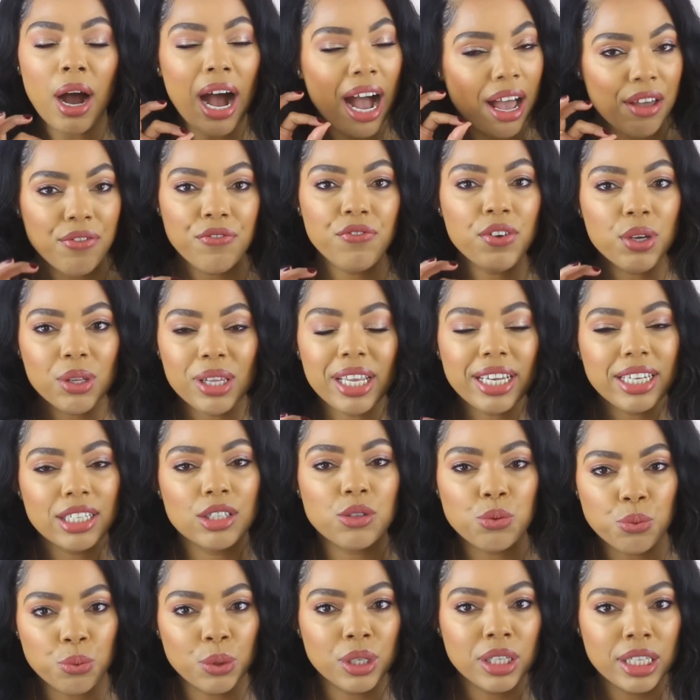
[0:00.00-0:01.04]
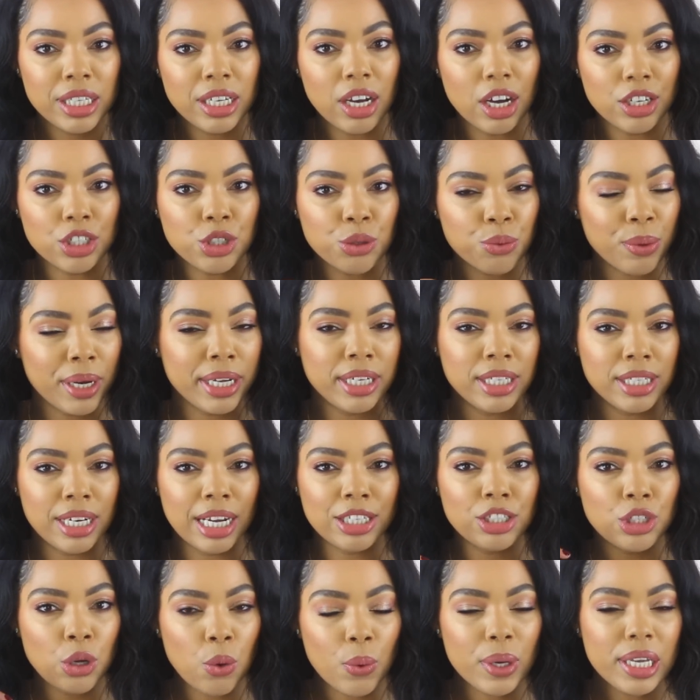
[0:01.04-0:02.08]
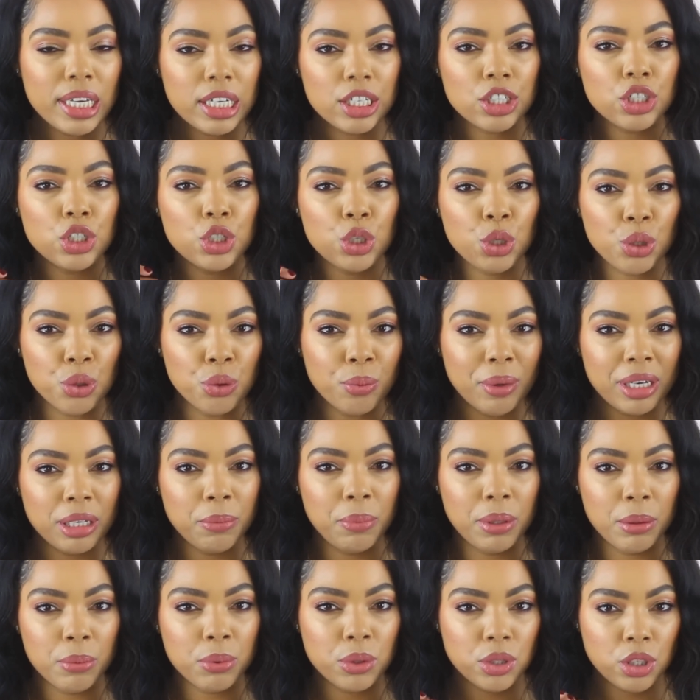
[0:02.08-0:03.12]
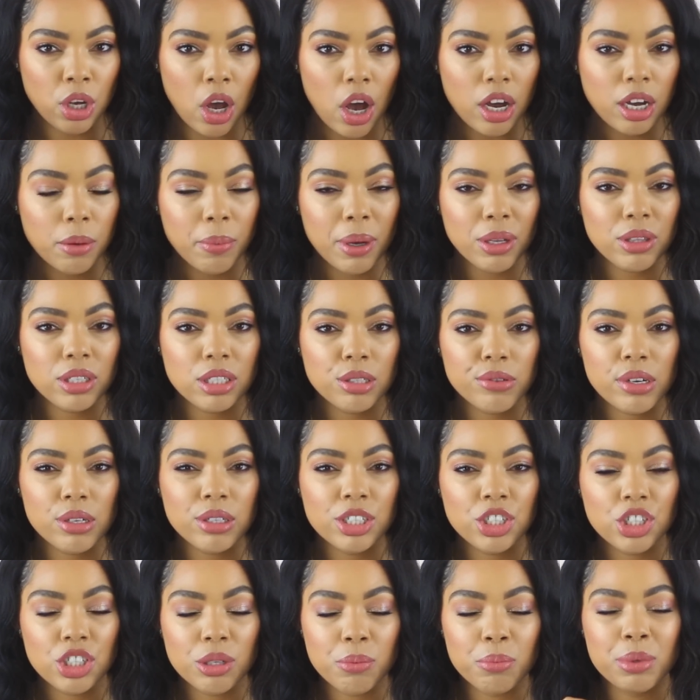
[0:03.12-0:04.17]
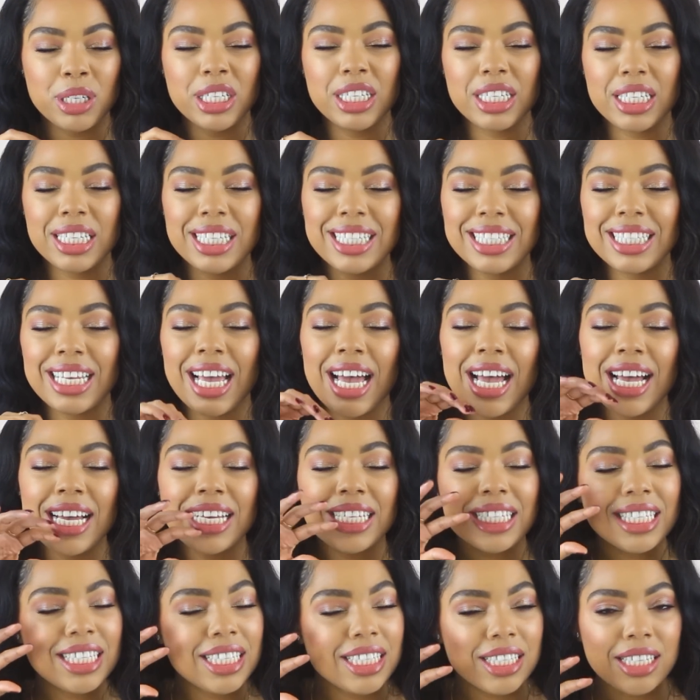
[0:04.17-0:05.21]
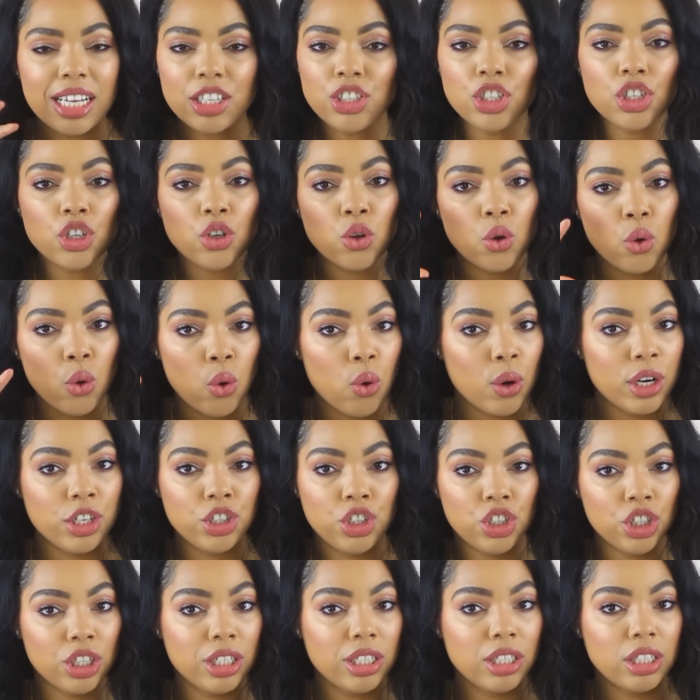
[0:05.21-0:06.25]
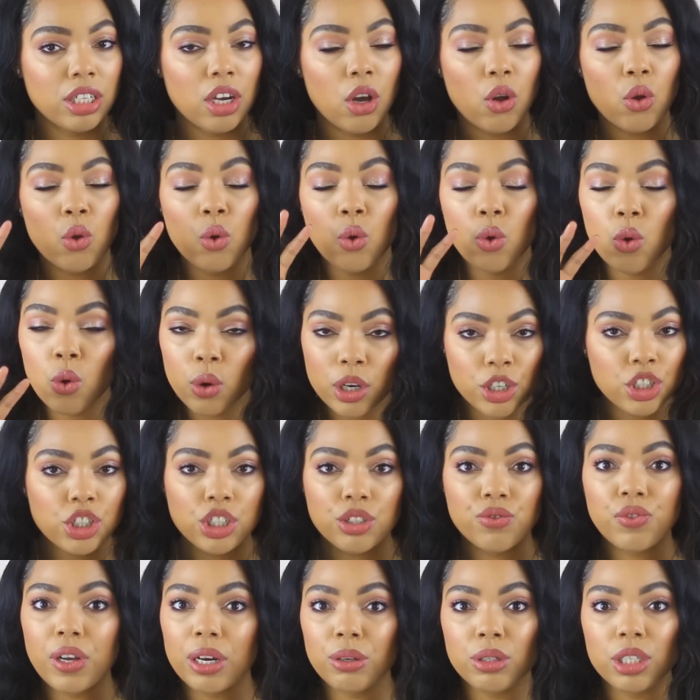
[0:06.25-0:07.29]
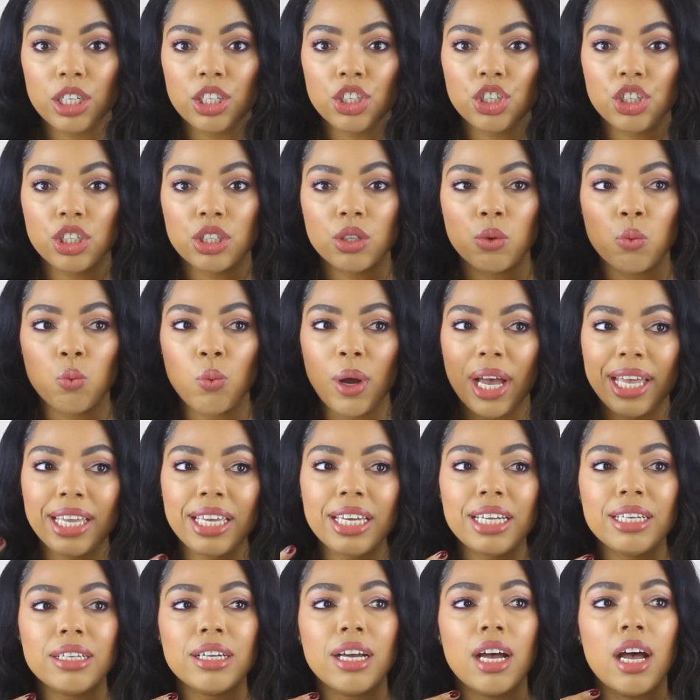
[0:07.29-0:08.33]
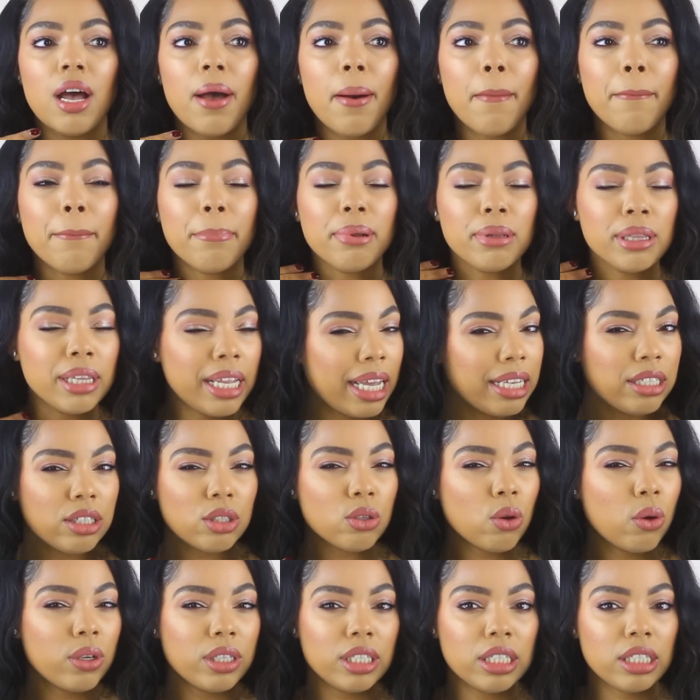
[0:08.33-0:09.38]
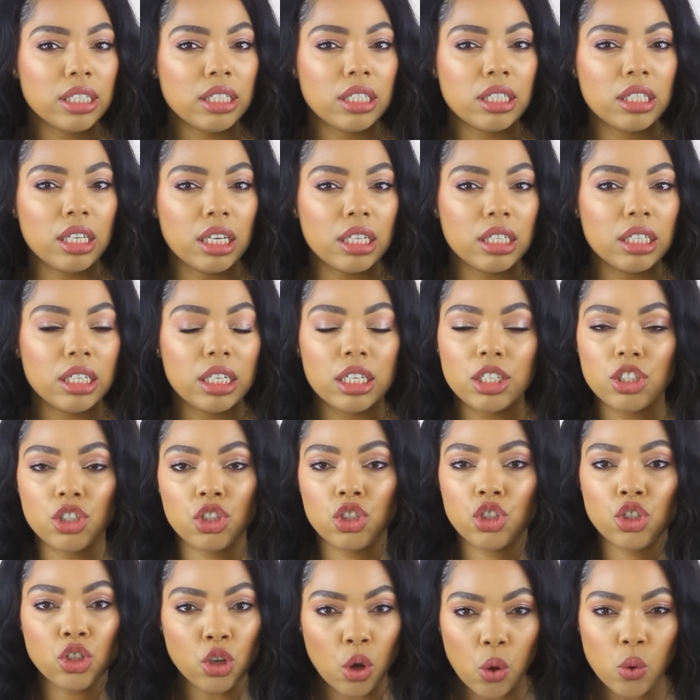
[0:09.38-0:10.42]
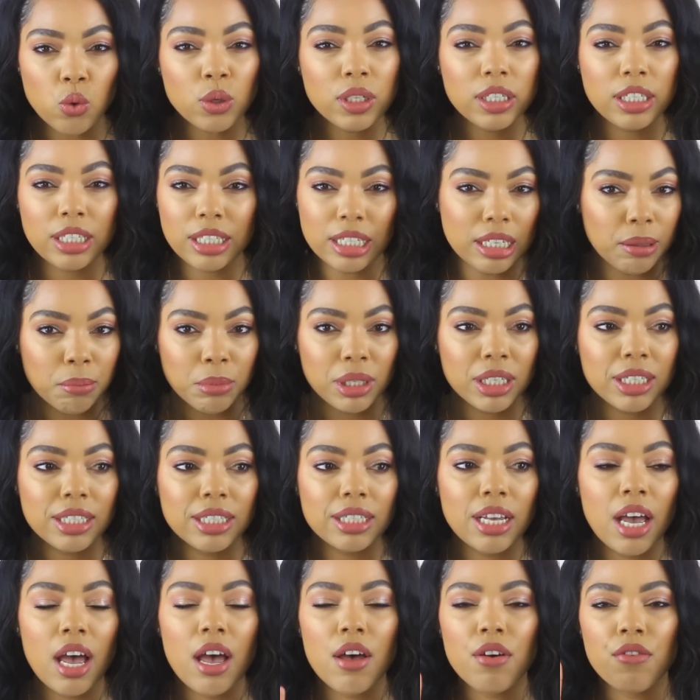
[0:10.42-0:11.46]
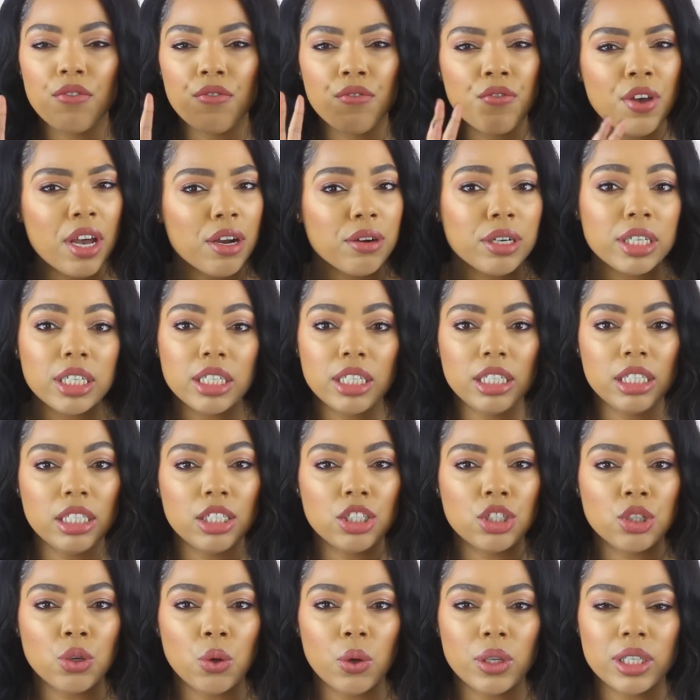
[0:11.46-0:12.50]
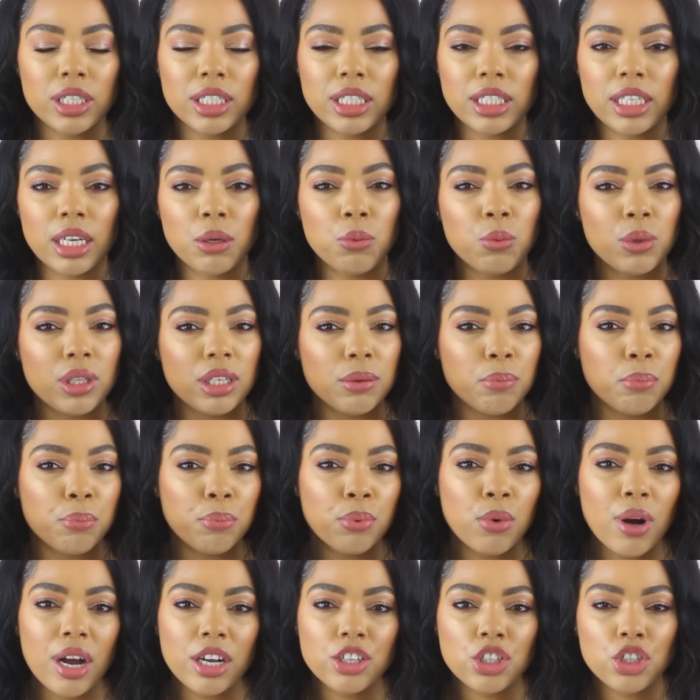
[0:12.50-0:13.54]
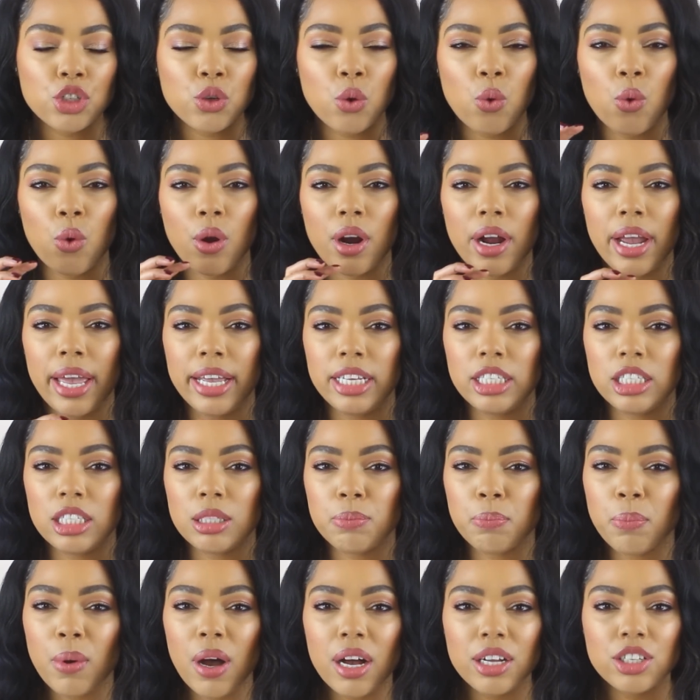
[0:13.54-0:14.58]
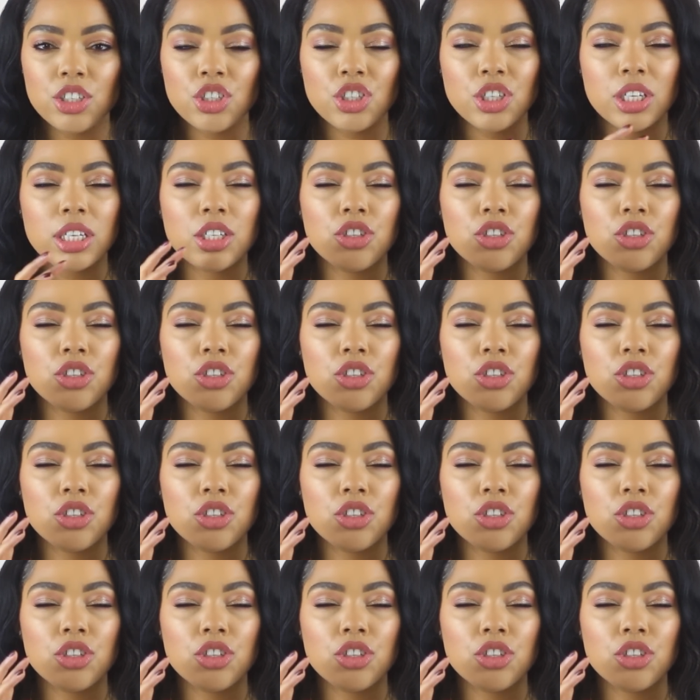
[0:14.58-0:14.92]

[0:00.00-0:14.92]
I feel like it's really underrated. I don't hear too many people talk about this foundation, but it is such a gorgeous, gorgeous foundation. The way it blends on the skin is so seamless very easy to go on the skin with a brush or a sponge.